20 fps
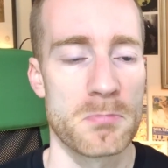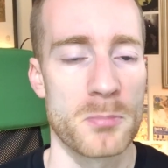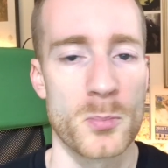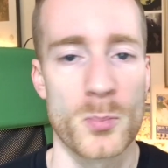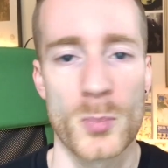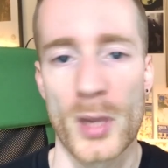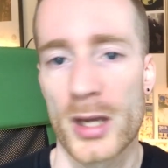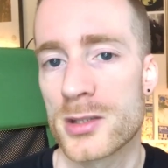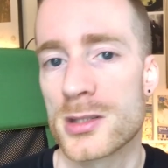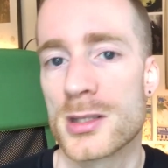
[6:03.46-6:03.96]

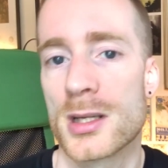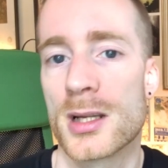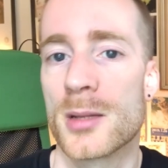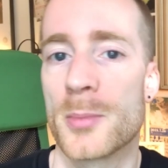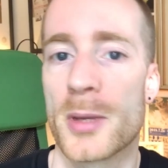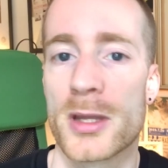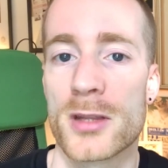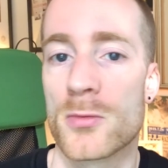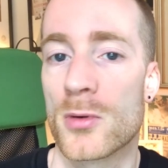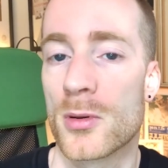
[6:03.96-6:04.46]
accidentally
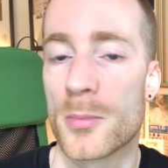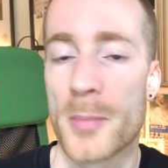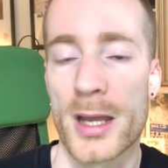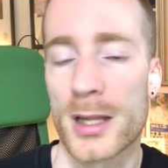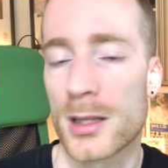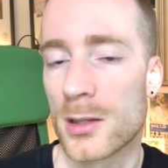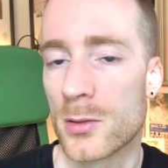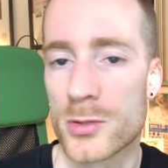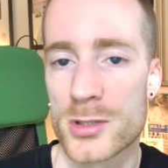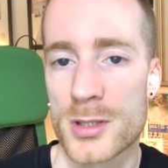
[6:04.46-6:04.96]
make the wrong
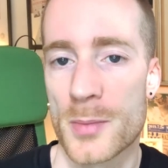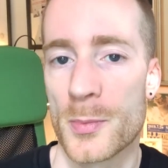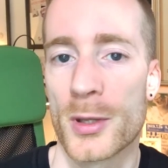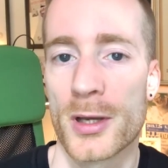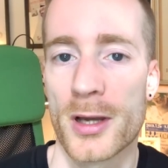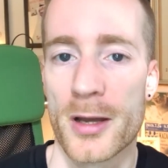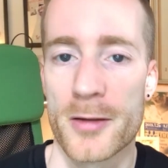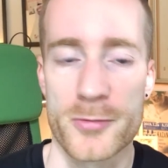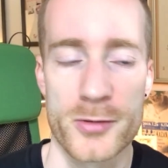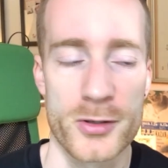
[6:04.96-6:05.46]
metal or something
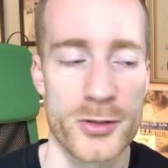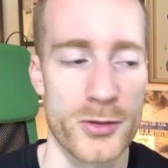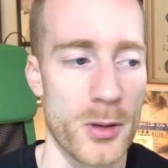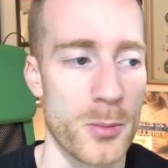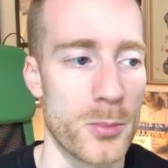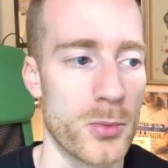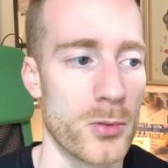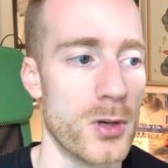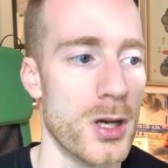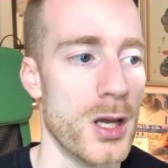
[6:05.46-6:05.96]
like that, for
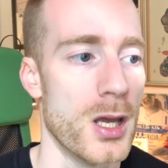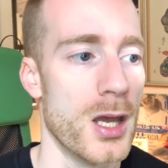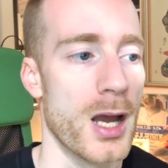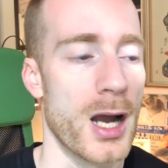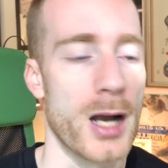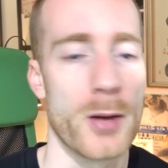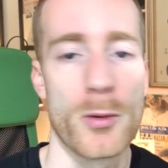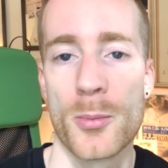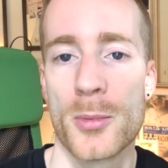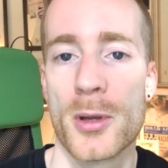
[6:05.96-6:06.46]
example,
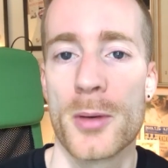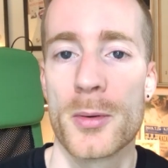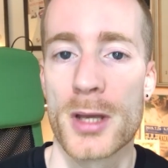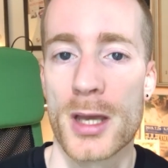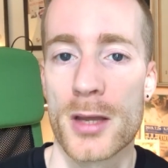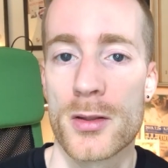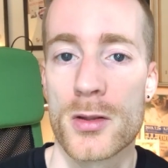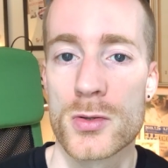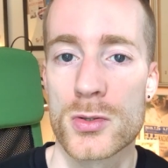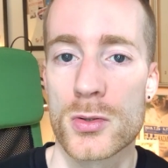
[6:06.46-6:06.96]
I won't be able to
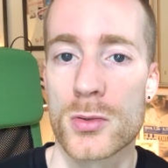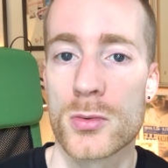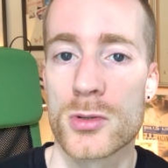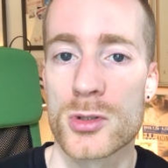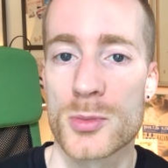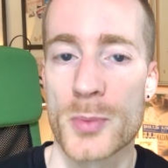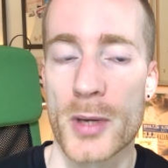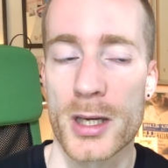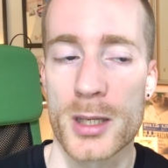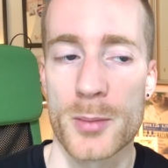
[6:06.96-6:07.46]
get those ores
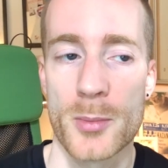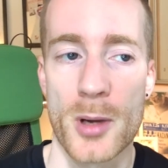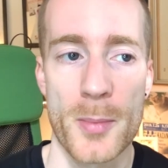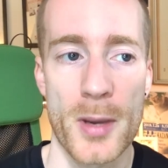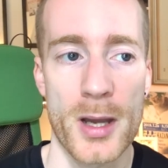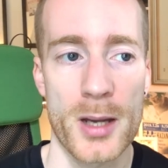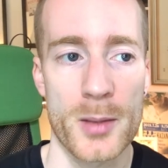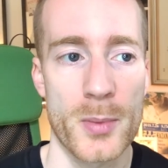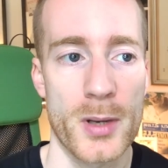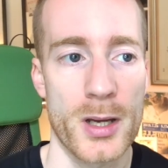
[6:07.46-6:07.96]
back in my
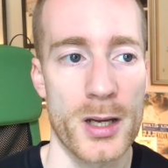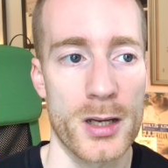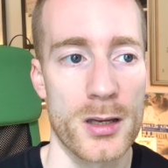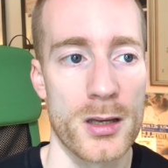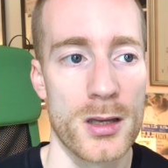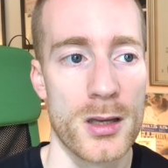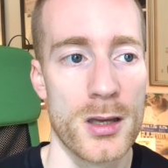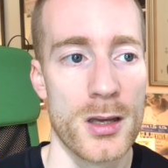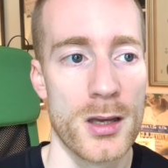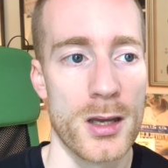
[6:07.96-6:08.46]
backpack,
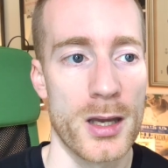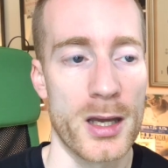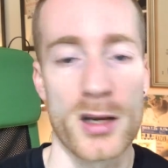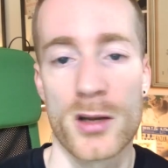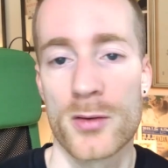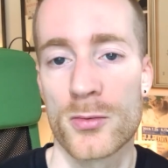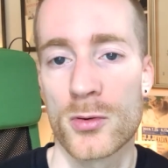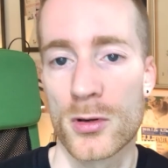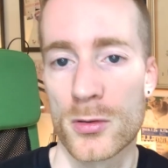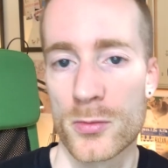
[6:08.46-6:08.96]
and
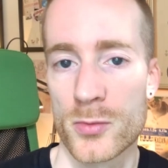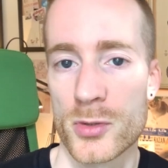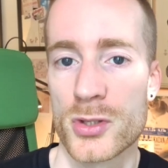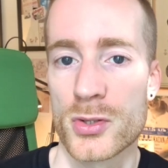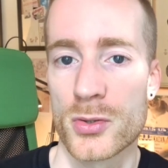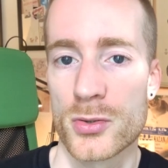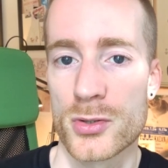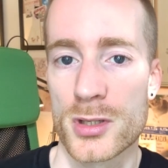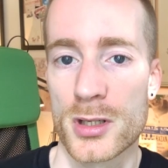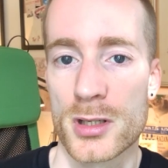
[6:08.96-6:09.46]
I've got a
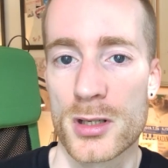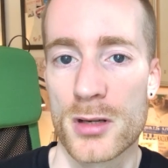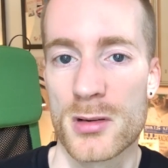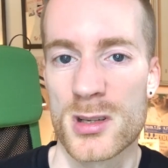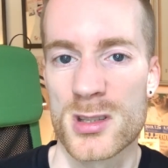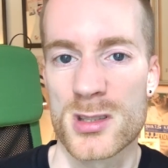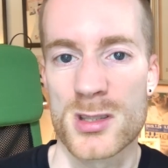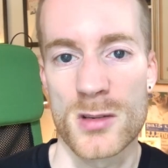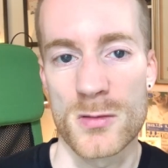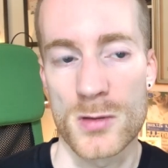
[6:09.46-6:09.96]
resource that I don't
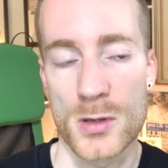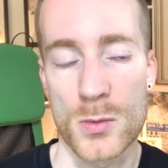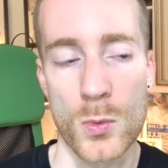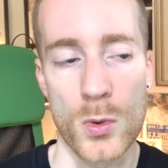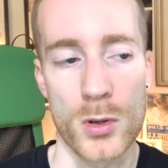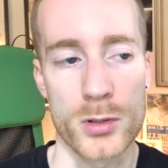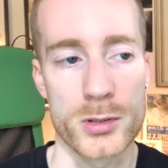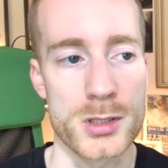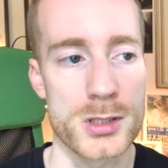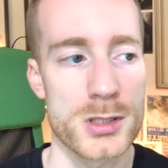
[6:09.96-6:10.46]
necessarily
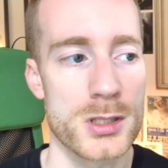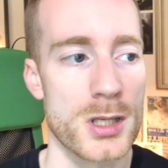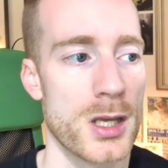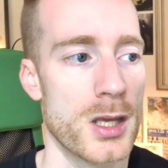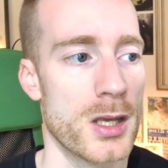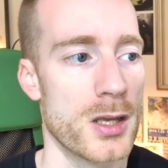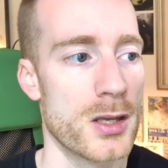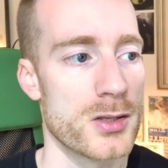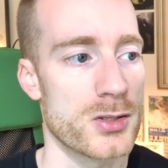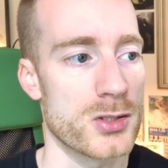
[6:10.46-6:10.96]
want.
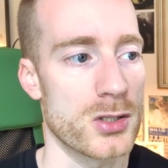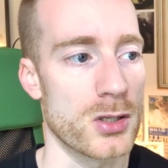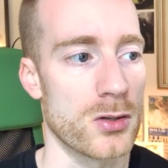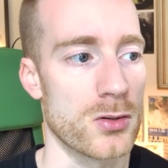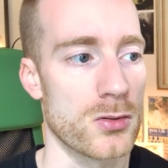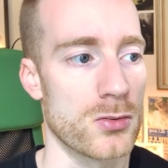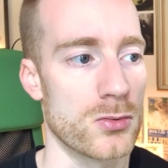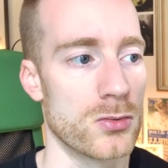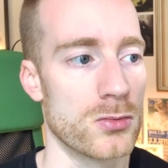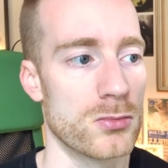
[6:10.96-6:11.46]

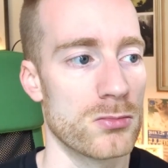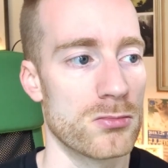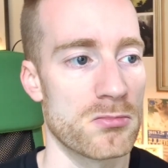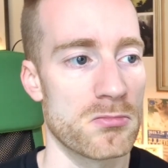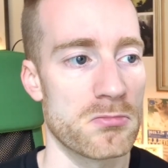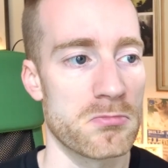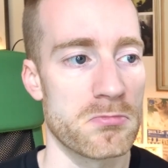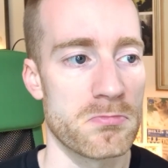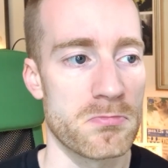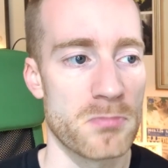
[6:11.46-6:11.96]
So
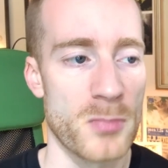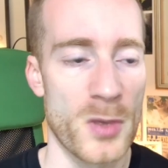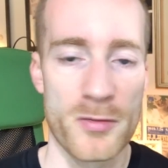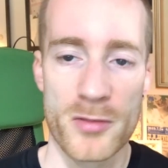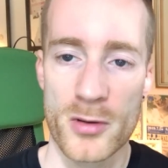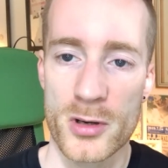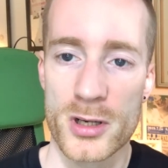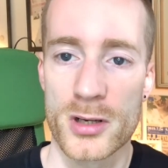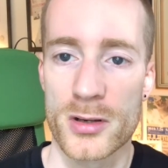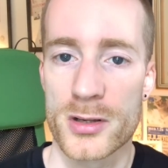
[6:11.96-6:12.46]
a
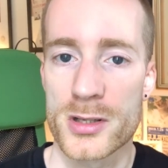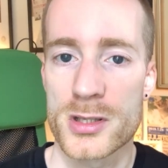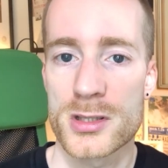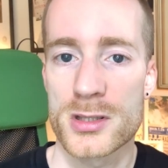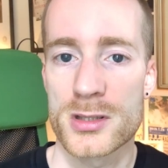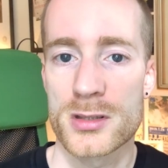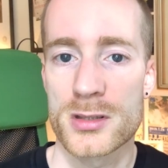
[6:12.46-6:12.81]
very nice